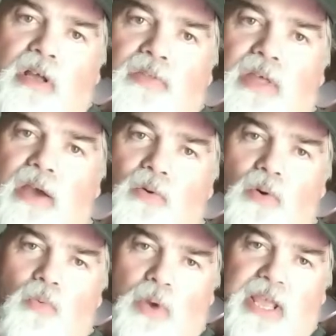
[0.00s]

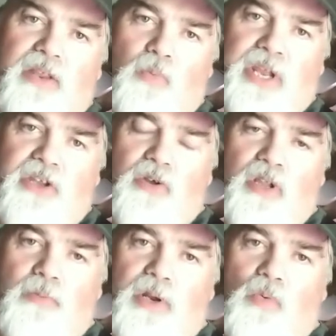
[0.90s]
that we do a
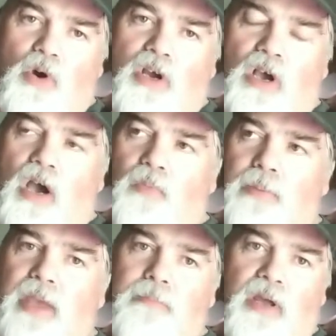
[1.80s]
little bit of work on.
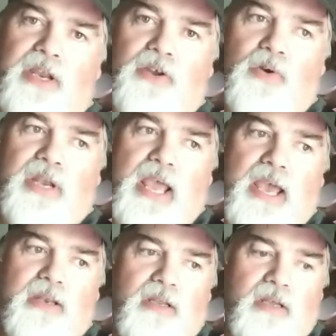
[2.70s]
We make money doing
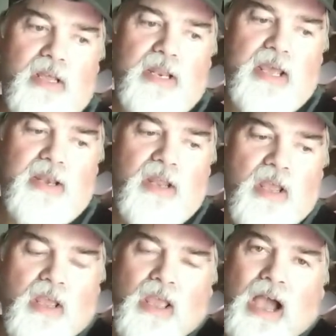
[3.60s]
that, and then
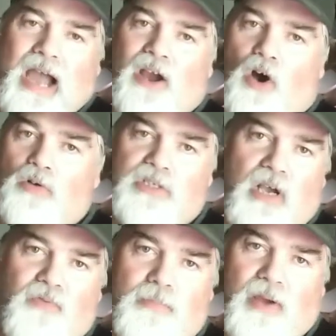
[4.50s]
I haul
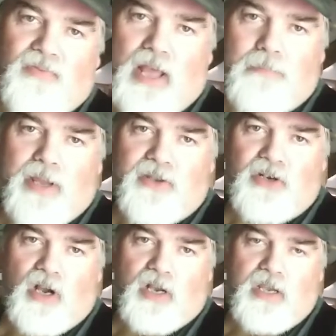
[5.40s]
stuff with my flatbed
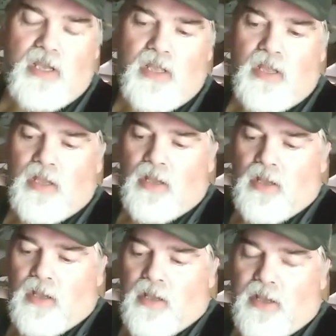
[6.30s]
truck
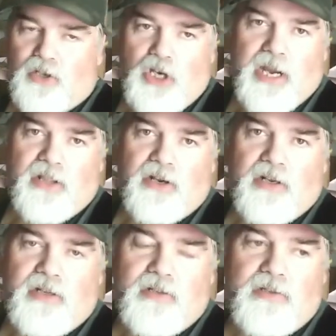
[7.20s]
and
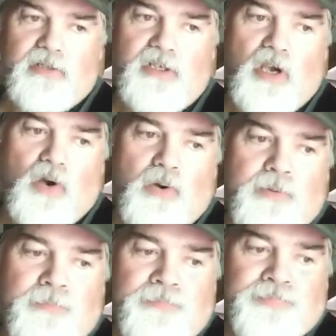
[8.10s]
trailer. So
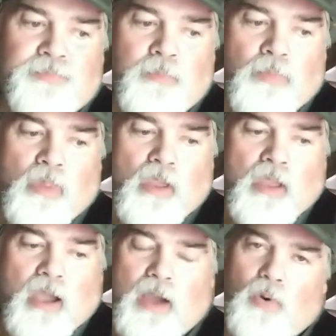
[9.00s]

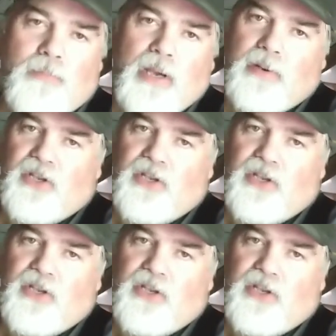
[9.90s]
I wouldn't be able to